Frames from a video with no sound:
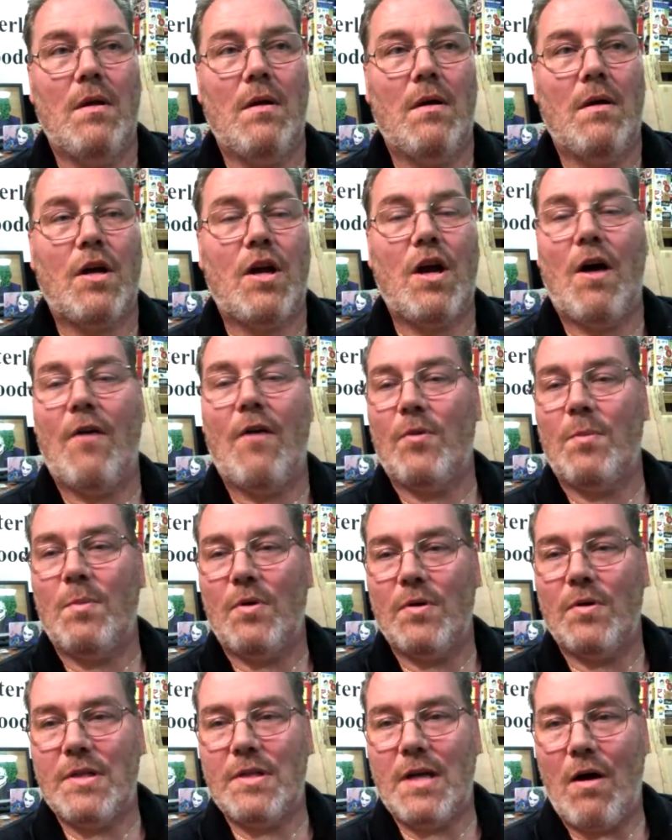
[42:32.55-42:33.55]
comfortable
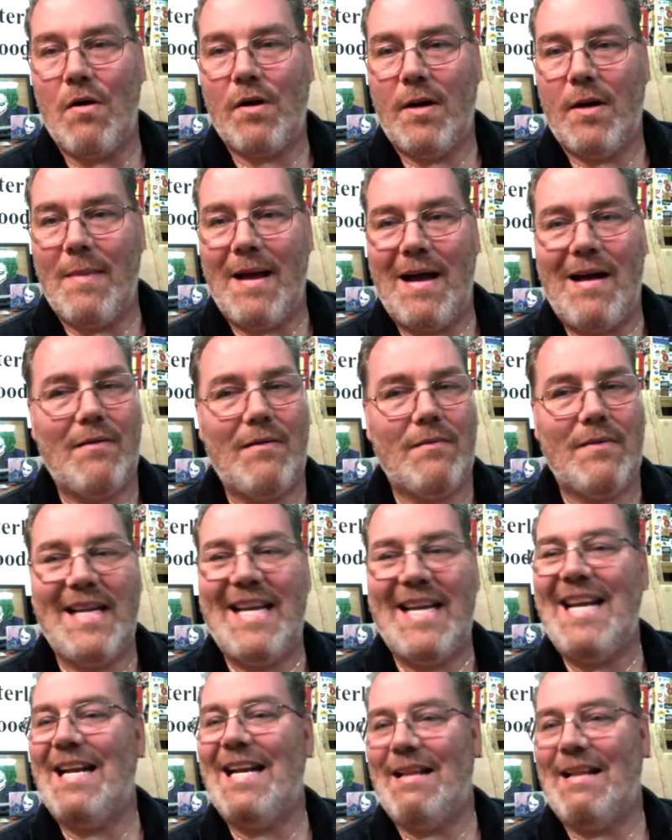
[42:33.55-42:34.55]
talking about
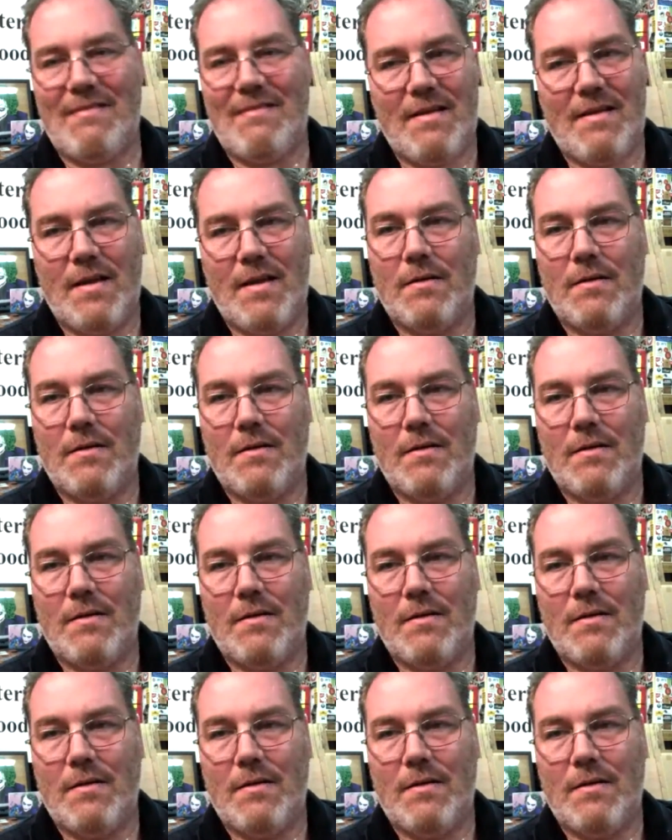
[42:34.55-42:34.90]
anything,